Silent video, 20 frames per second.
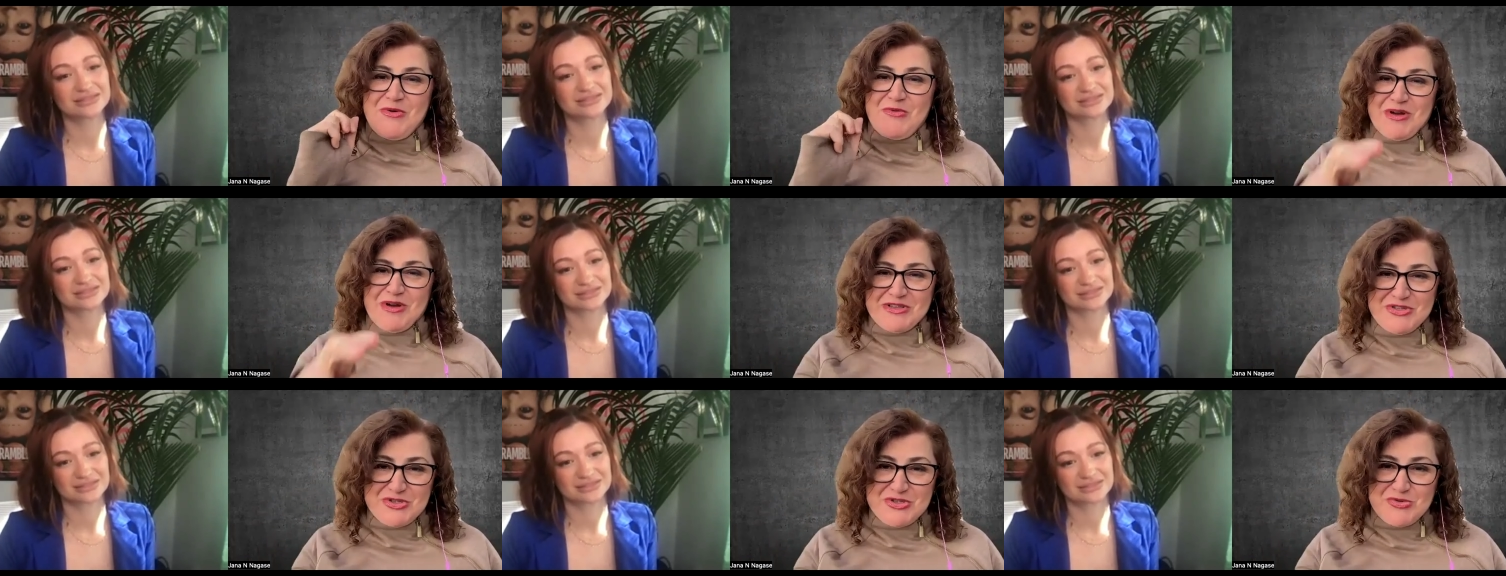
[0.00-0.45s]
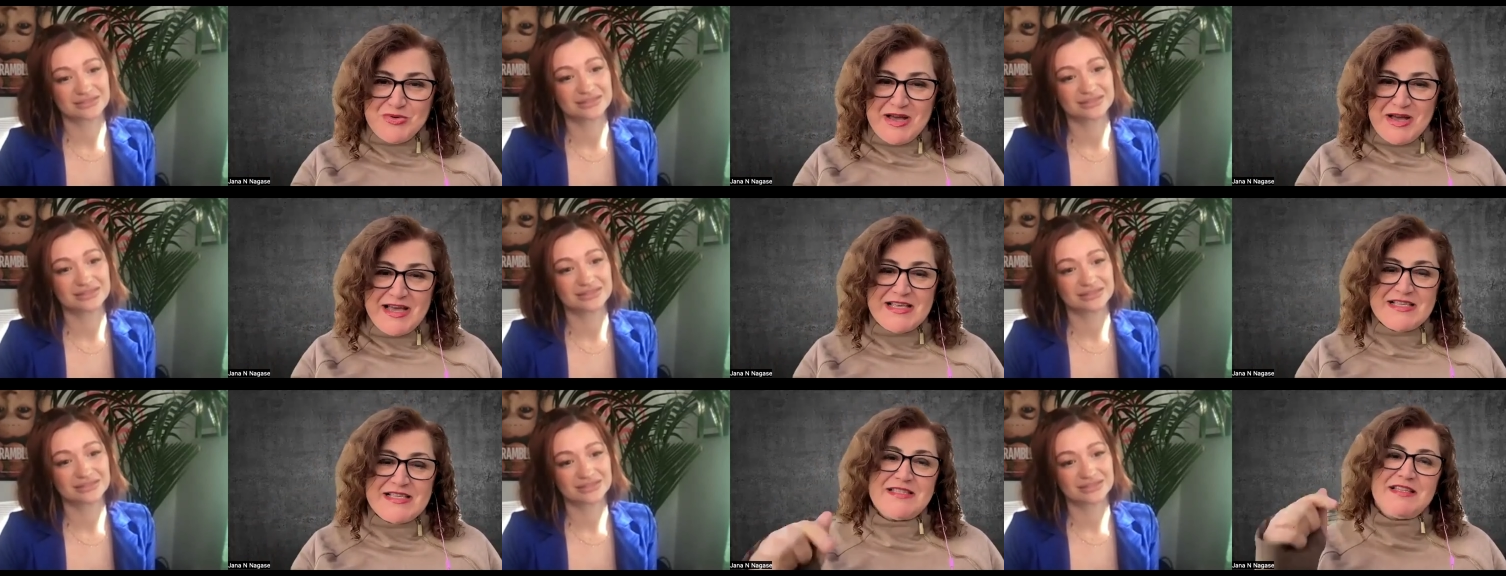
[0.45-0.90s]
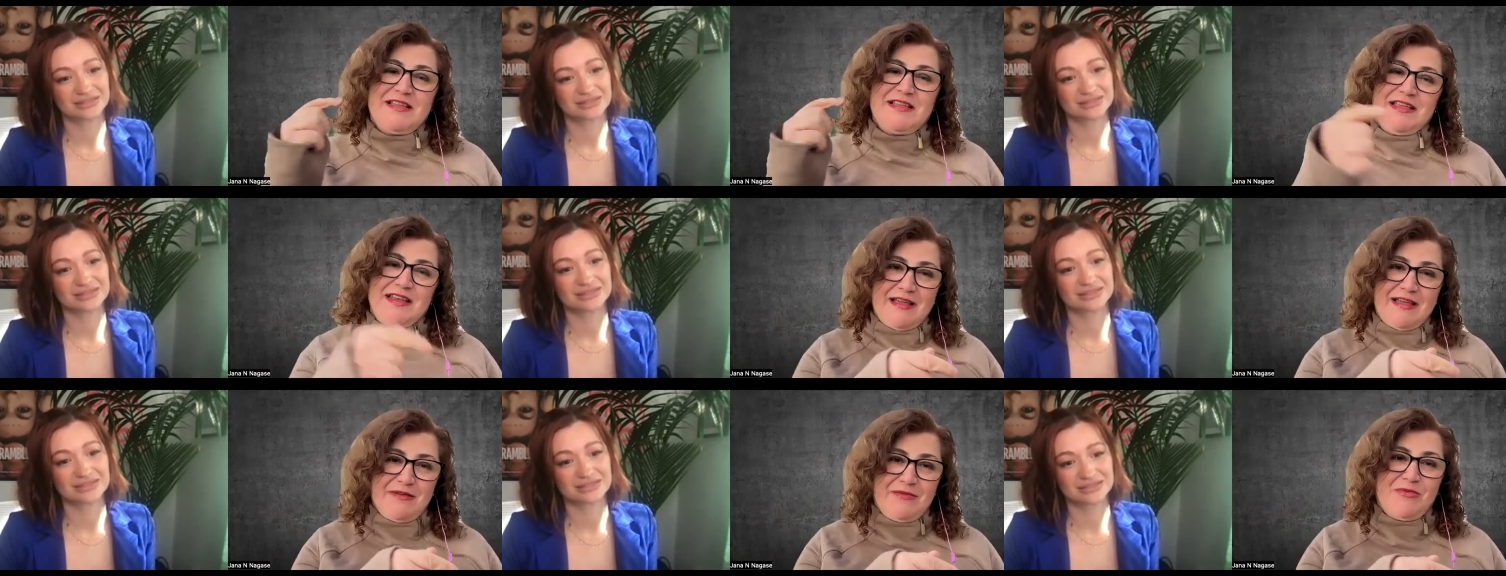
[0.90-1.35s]
Speaker 1: watched twice and
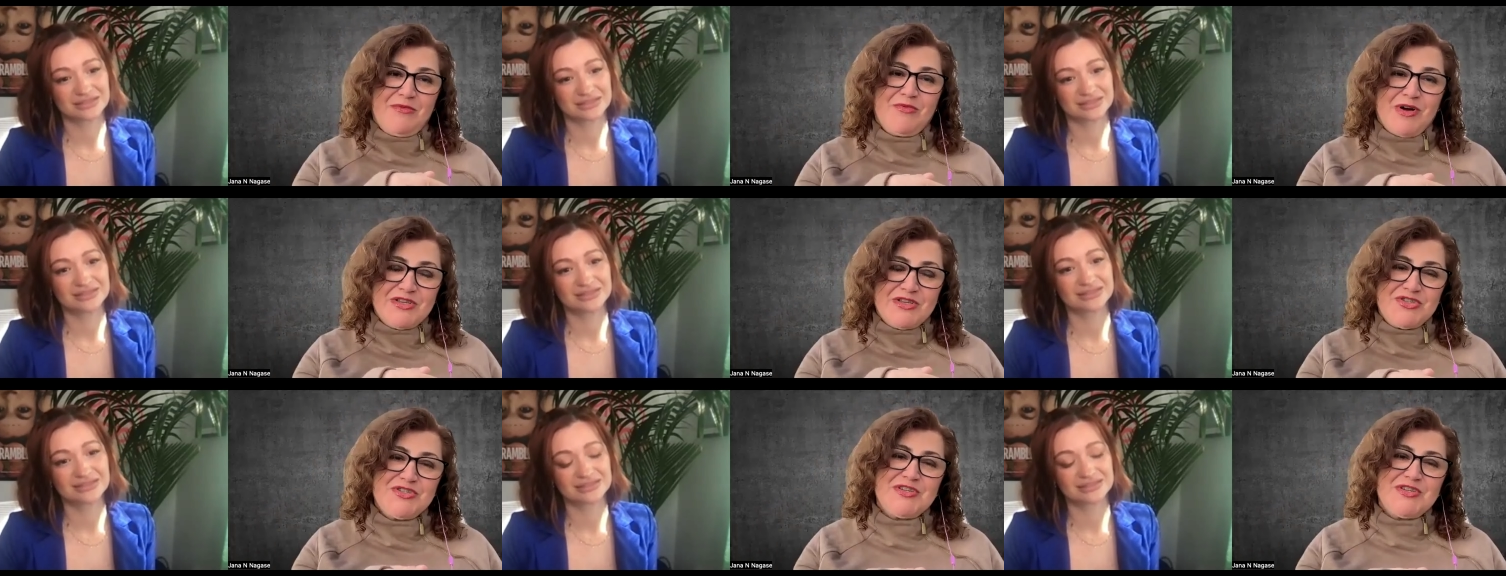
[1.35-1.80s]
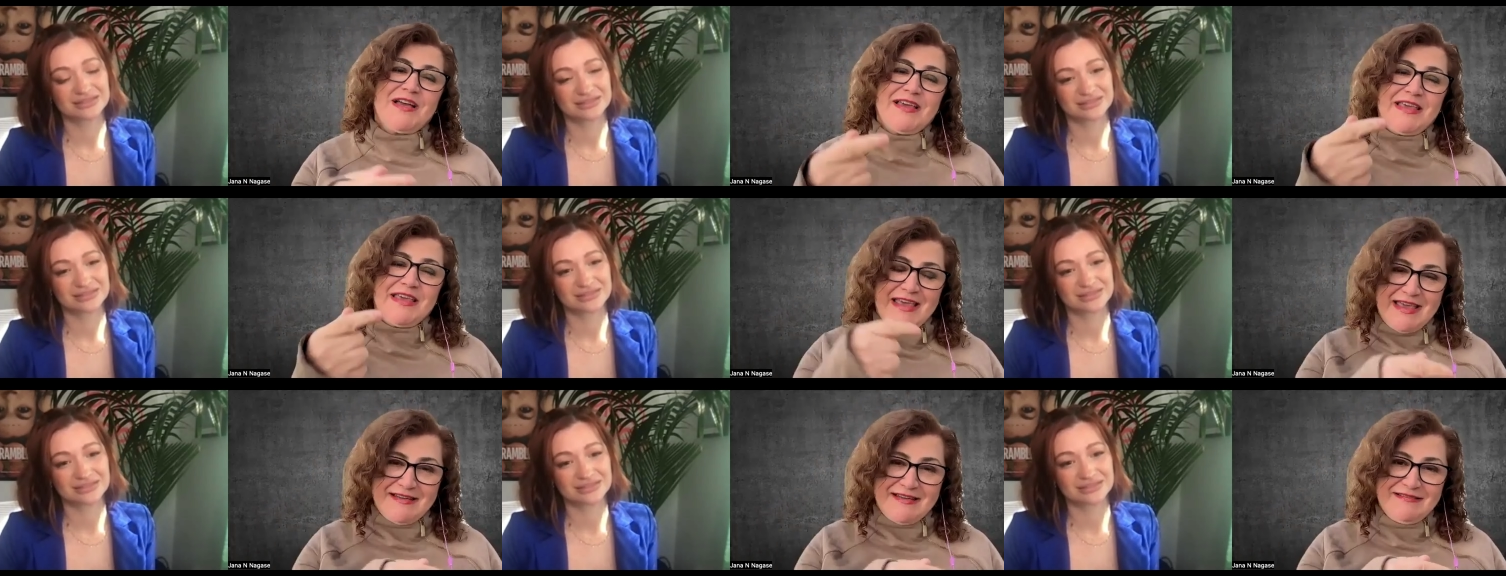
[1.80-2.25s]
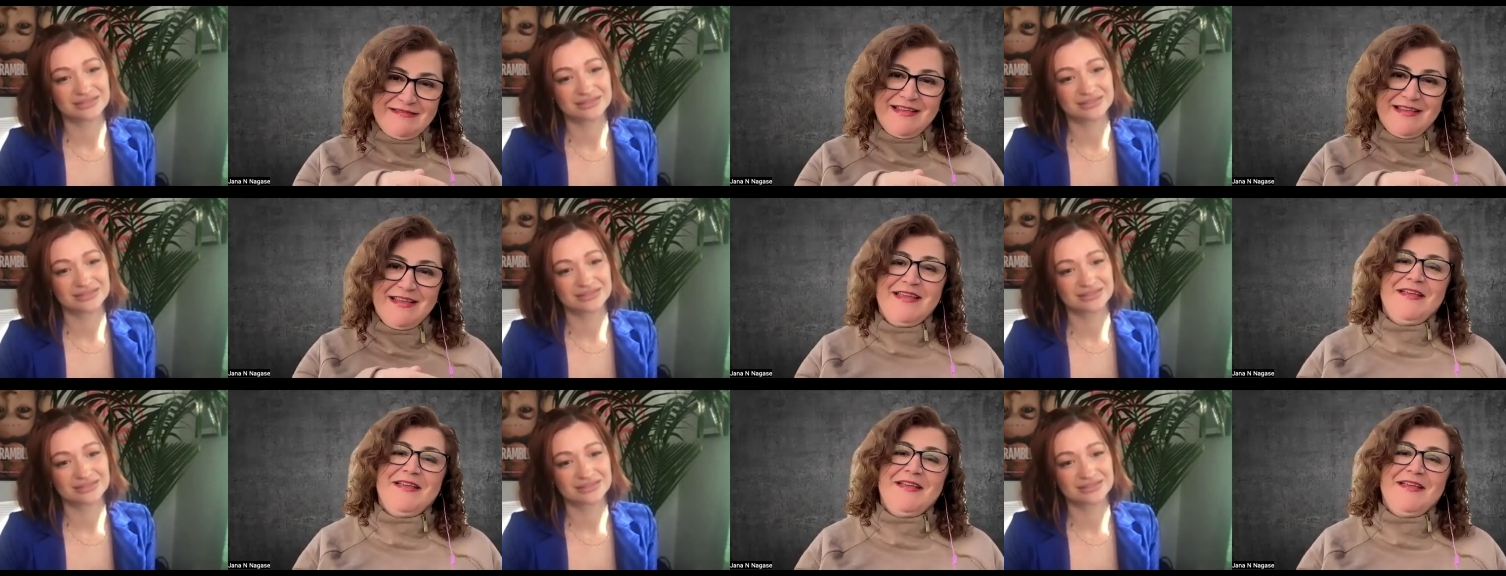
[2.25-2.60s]
then i watched again